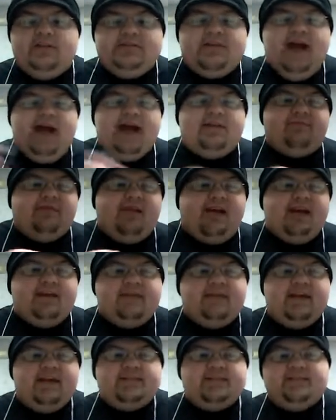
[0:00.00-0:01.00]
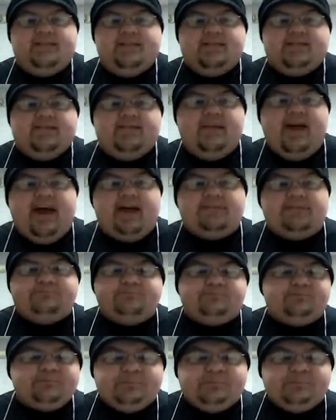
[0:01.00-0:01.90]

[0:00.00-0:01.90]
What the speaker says: these high flying things and this and that.